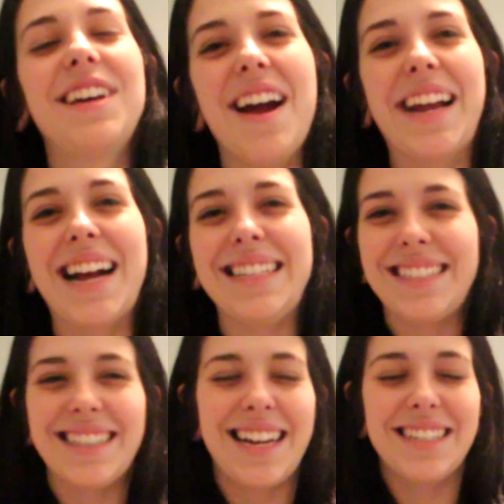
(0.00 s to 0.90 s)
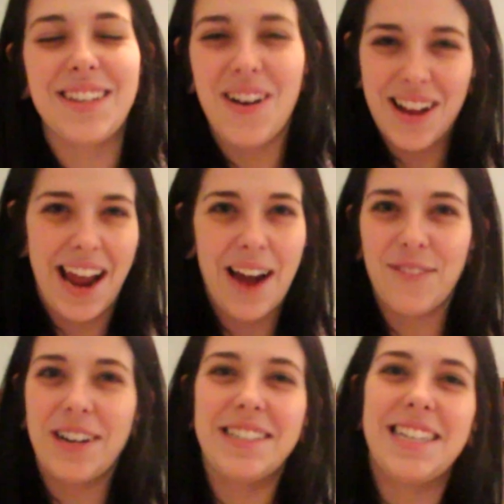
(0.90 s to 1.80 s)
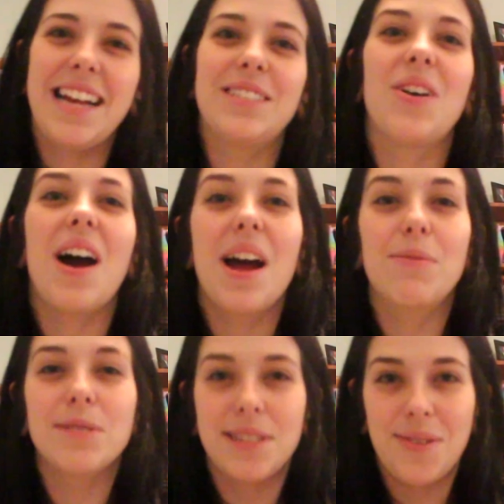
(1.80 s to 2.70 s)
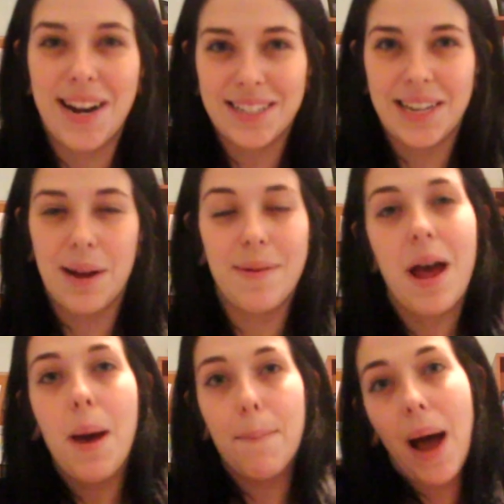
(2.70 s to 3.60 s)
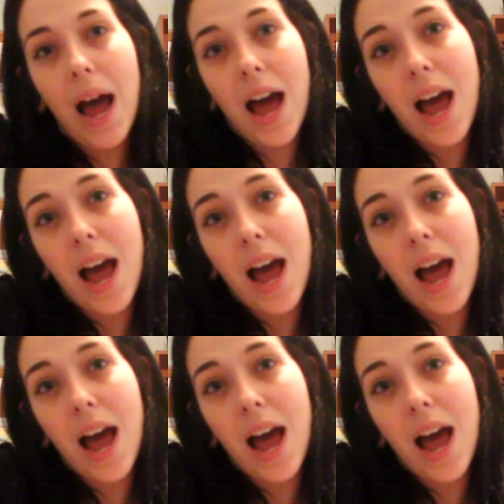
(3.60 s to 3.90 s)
Alright guys, that's all I have for you today, so I will see you next time. Bye!